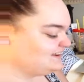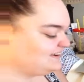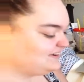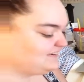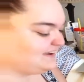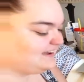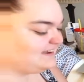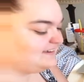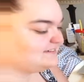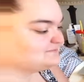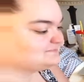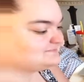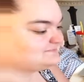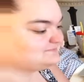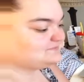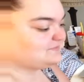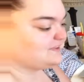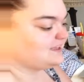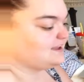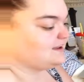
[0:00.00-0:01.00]
Okay.
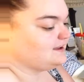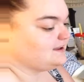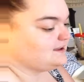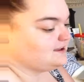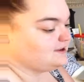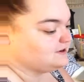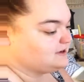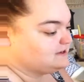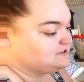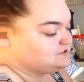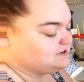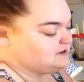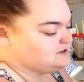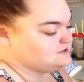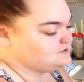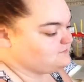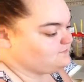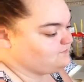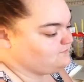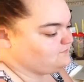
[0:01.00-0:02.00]
Okay, so
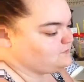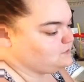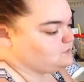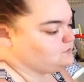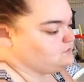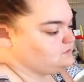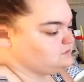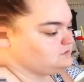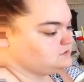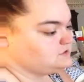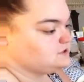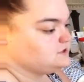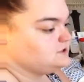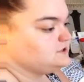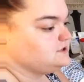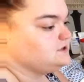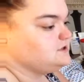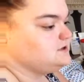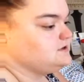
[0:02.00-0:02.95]
here's a folder.